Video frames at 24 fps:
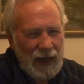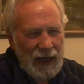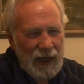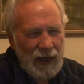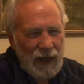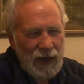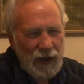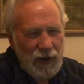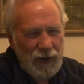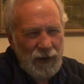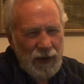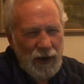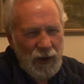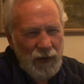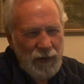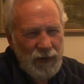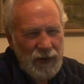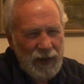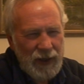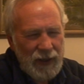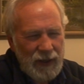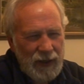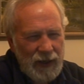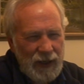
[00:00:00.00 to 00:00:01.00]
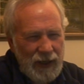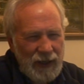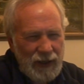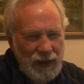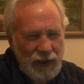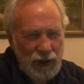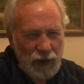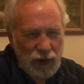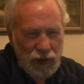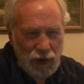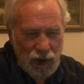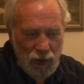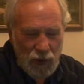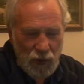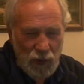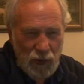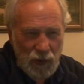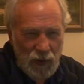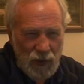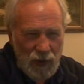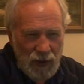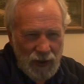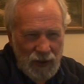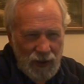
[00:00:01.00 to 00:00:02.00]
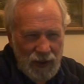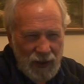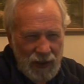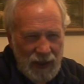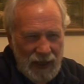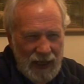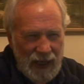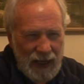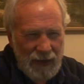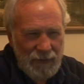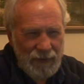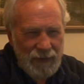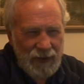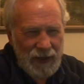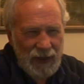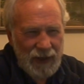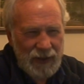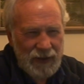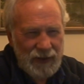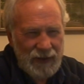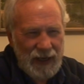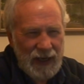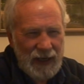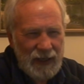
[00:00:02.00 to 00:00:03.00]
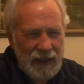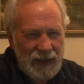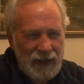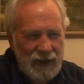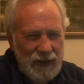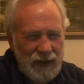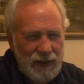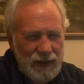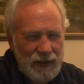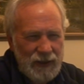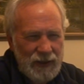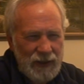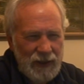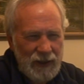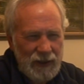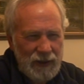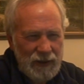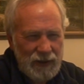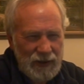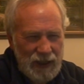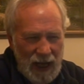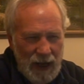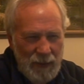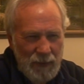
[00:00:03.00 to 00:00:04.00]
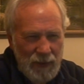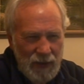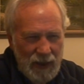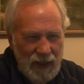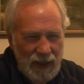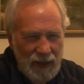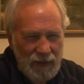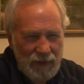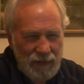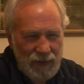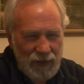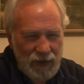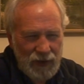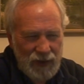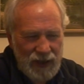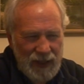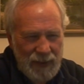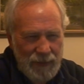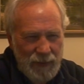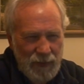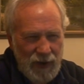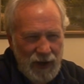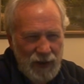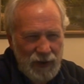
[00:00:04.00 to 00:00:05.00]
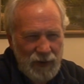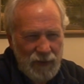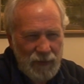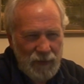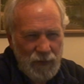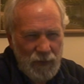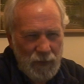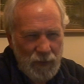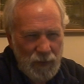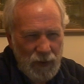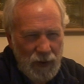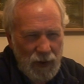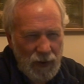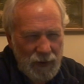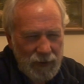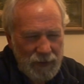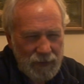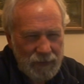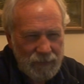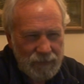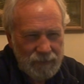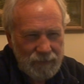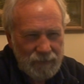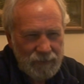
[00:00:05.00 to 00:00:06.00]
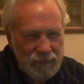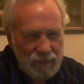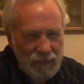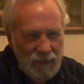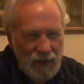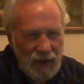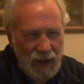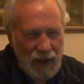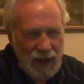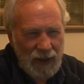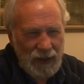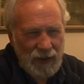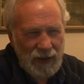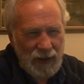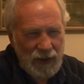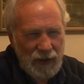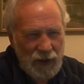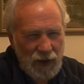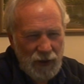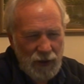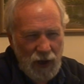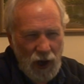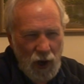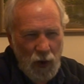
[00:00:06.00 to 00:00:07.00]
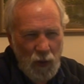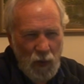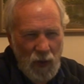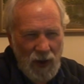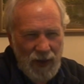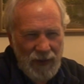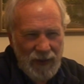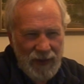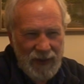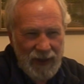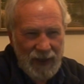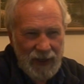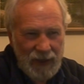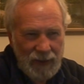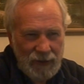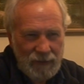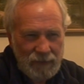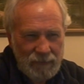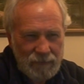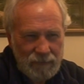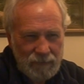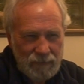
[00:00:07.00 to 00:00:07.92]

And I don't think any two have the exactly same belief in separation from God. And yet I know one thing